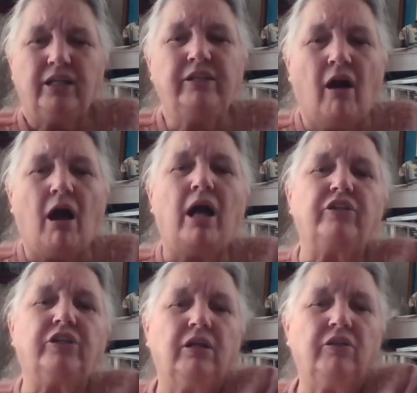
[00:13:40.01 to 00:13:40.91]

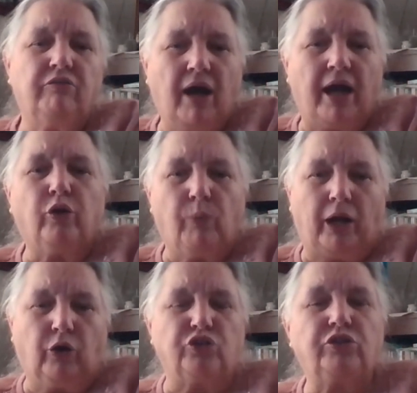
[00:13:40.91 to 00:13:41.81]
not the vital
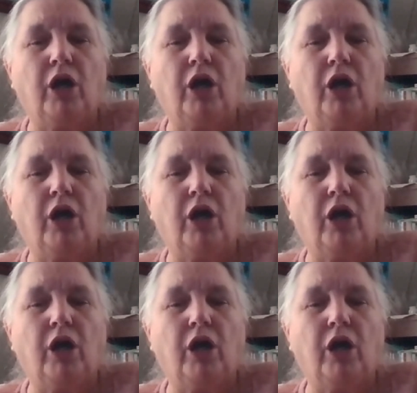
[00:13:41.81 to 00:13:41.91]
records.